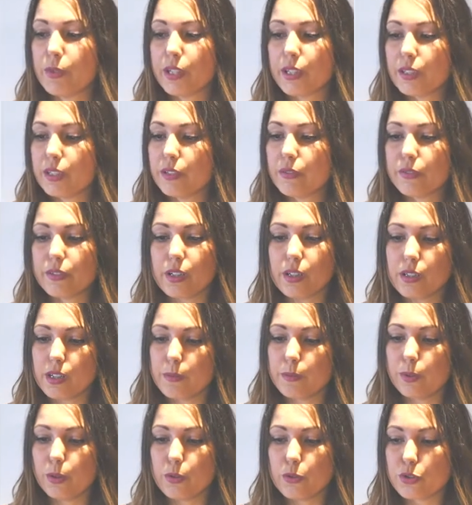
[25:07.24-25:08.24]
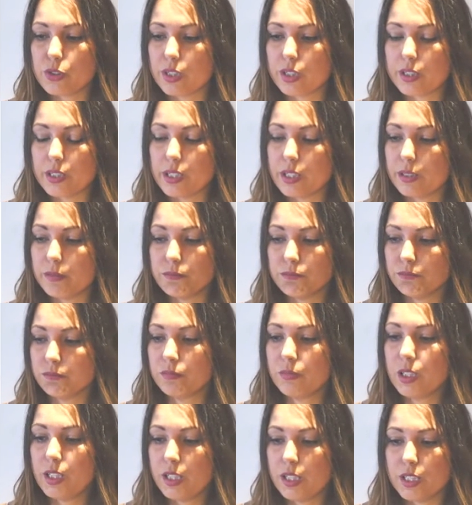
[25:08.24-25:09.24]
very different evolutionary
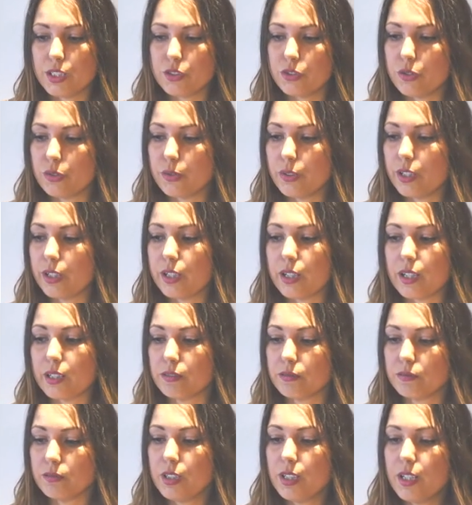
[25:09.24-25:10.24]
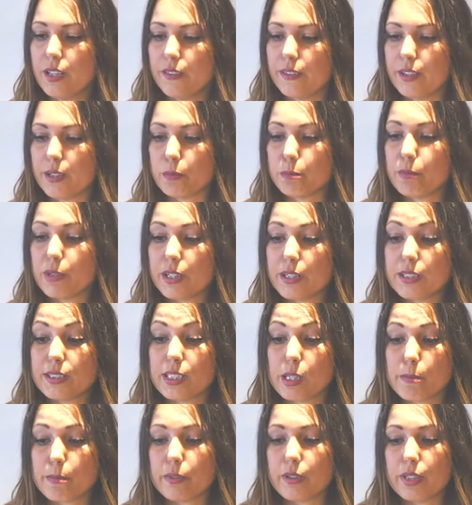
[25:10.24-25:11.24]
history and they are very
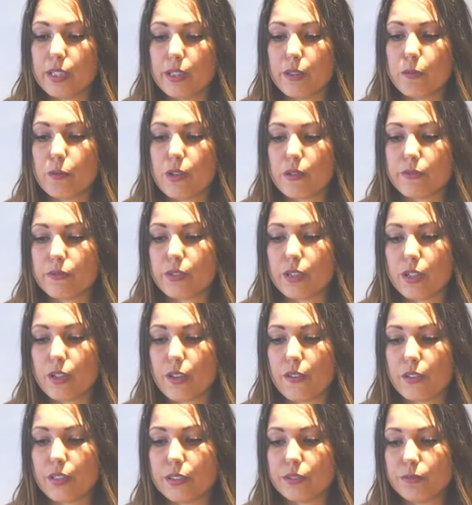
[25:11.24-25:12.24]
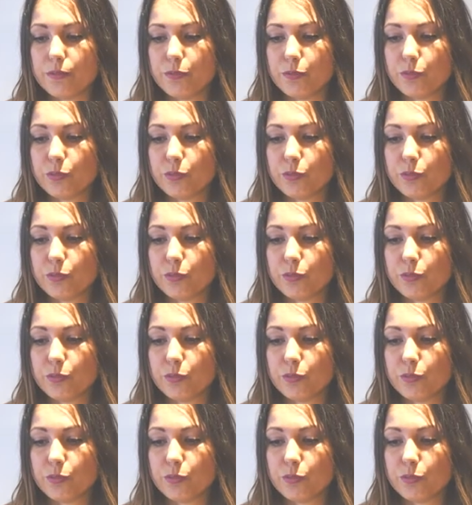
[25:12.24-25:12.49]
separately one from another.